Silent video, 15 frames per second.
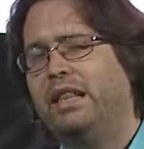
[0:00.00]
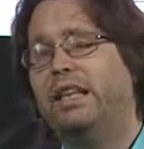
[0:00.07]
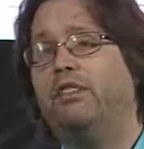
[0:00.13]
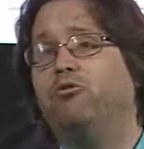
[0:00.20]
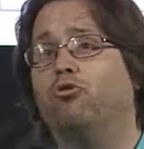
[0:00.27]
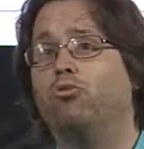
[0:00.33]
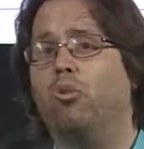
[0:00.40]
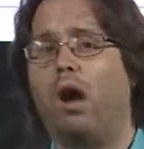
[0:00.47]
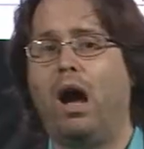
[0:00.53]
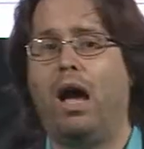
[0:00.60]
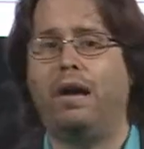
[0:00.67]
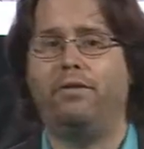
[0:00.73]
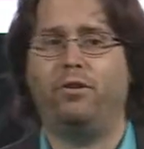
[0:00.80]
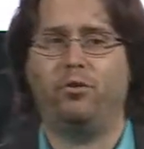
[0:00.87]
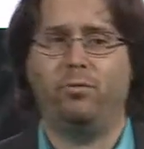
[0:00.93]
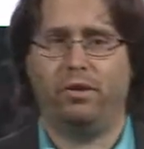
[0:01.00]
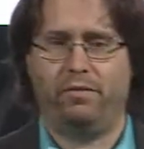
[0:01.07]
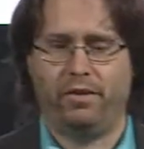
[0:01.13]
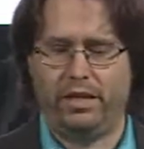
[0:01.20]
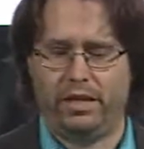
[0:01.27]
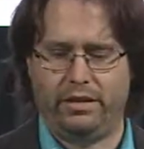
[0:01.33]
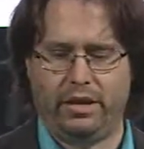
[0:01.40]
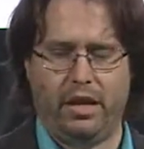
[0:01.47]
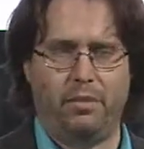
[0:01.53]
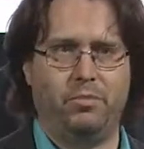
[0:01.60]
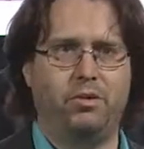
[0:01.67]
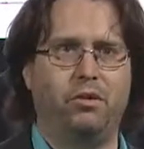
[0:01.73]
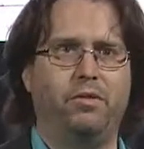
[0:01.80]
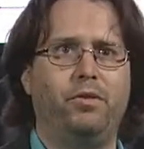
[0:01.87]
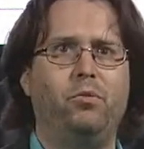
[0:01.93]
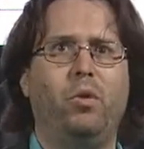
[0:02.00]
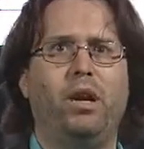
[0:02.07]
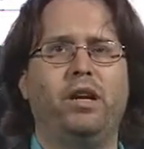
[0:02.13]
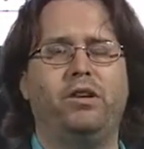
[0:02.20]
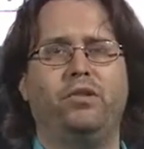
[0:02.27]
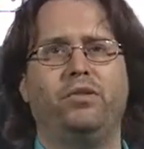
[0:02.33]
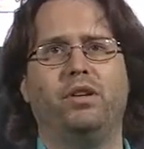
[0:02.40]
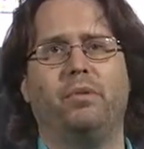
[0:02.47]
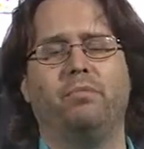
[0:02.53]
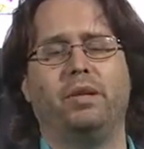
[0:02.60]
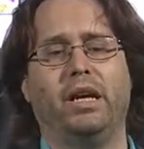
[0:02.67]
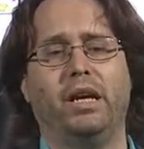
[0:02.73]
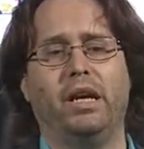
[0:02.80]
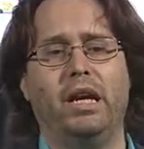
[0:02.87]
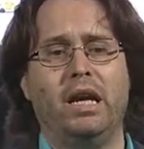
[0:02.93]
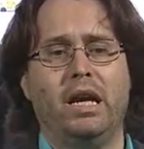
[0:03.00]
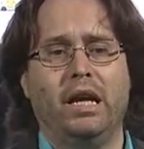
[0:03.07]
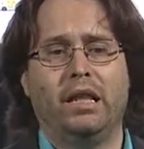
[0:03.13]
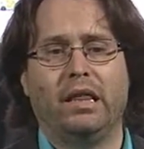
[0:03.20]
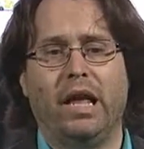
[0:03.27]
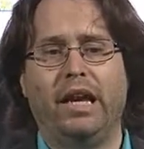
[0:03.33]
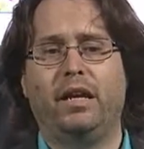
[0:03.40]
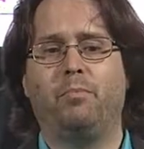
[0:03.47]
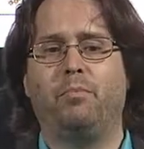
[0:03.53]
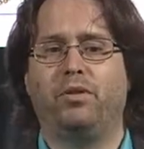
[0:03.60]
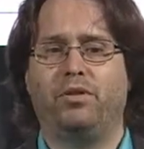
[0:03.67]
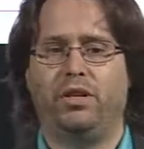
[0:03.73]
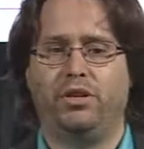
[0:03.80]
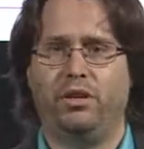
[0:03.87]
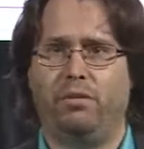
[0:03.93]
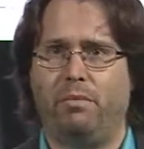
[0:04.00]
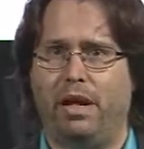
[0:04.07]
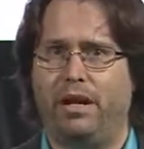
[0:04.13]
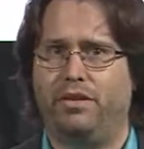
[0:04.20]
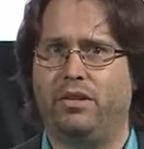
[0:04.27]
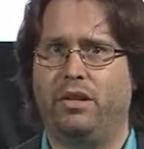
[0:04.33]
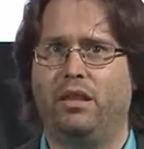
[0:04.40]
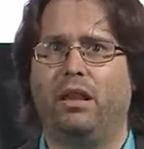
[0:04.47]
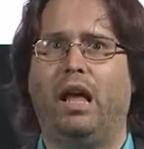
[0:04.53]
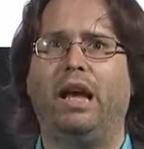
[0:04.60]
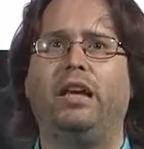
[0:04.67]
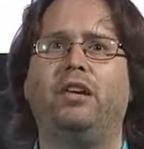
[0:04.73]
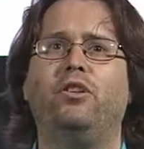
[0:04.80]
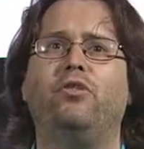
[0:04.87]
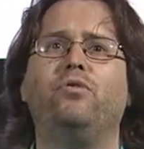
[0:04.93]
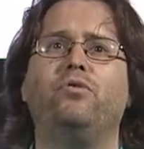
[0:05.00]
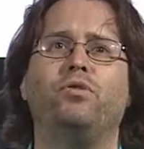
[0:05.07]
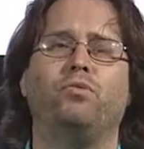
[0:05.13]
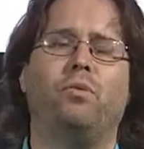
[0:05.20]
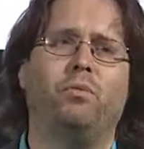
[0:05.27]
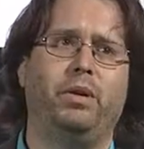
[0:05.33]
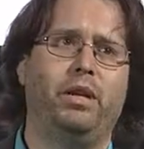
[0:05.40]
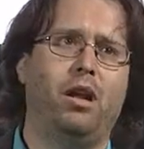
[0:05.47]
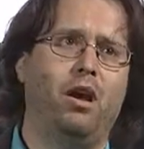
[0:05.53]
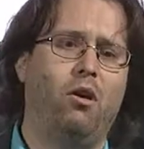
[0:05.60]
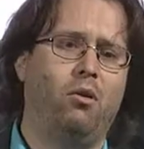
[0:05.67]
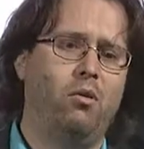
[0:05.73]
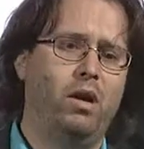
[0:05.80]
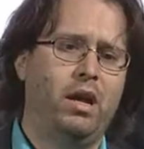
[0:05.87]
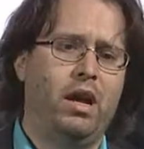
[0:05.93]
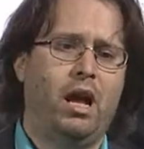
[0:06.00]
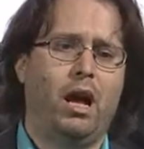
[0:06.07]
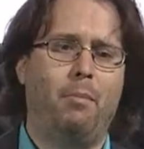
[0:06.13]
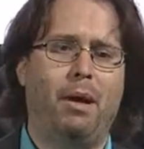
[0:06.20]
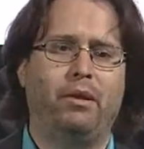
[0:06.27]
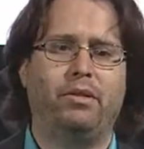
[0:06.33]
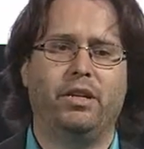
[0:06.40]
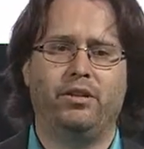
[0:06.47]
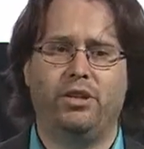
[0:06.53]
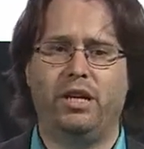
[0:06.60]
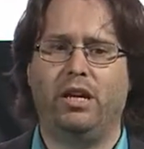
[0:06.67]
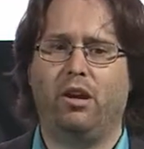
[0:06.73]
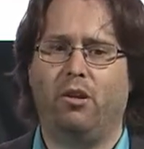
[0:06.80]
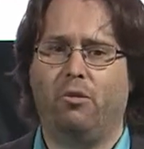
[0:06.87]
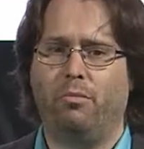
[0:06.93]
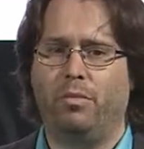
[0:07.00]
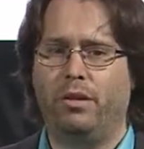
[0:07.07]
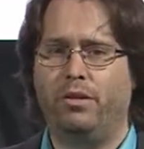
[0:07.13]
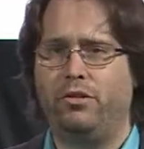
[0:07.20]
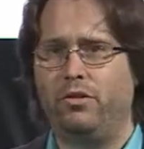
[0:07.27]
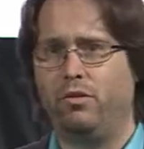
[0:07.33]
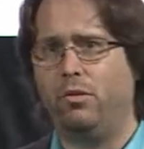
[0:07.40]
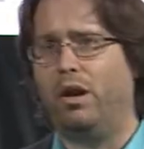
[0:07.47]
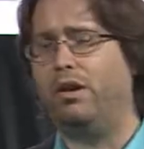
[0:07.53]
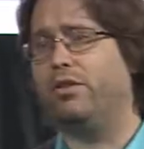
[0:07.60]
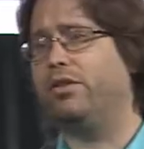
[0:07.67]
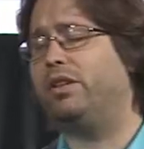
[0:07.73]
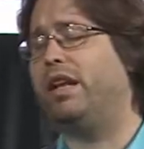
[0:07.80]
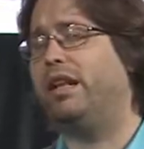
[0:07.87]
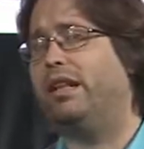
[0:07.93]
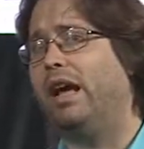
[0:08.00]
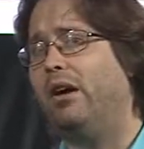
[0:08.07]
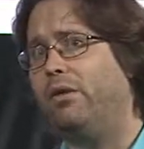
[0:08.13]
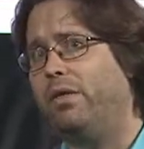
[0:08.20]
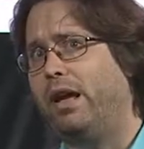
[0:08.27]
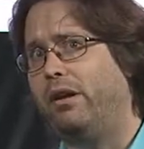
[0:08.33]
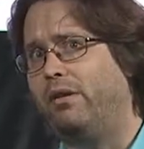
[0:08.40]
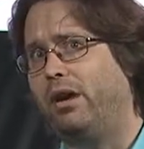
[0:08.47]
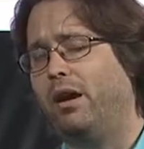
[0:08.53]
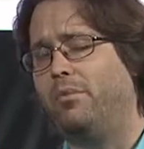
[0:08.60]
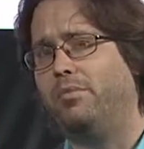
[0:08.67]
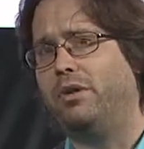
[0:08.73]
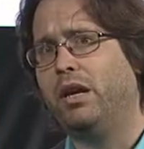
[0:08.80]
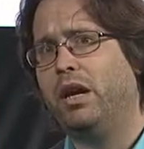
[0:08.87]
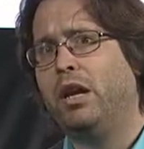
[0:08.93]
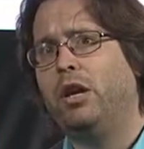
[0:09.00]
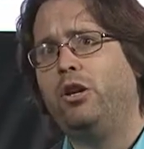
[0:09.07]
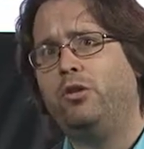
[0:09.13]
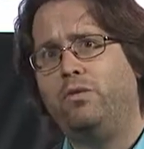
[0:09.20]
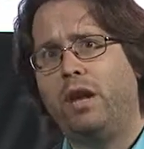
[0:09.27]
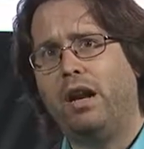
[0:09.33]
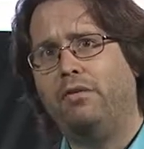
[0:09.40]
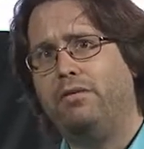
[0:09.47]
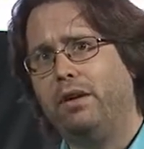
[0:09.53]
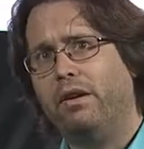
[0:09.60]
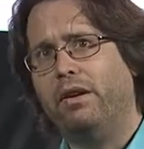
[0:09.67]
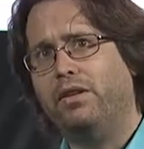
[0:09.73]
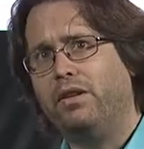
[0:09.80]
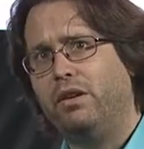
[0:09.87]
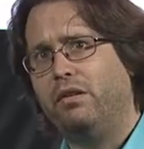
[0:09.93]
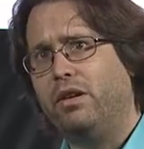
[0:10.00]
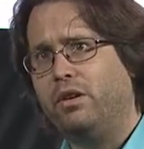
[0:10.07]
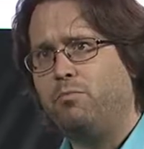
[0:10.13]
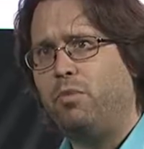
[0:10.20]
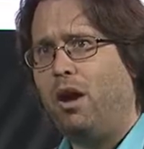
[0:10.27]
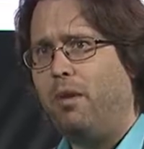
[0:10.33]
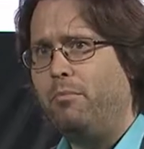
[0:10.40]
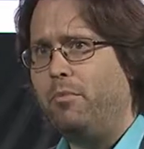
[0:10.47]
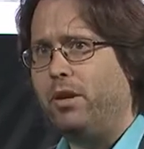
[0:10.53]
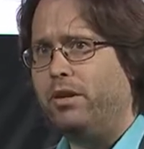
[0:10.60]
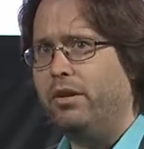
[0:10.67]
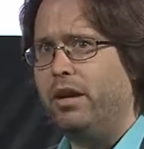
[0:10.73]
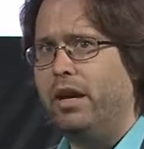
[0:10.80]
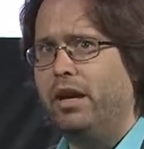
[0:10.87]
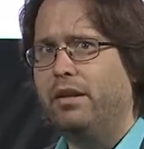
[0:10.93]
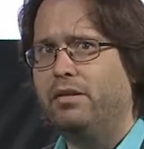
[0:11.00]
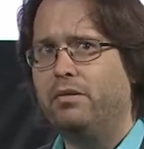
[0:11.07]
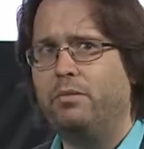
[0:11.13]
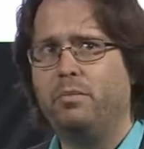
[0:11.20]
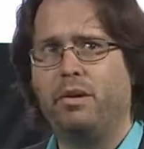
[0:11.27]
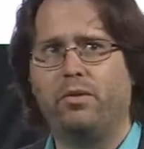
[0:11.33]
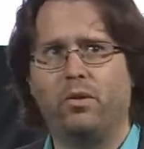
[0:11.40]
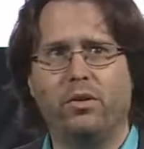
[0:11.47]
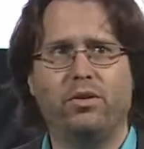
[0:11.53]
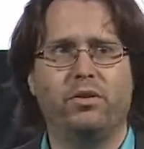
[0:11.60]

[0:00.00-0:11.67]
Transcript: that drive human phenotype. So if you want to do something like precision medicine, like use what we know about the genome to understand health outcomes, you've got a very serious problem on your hands. But of course,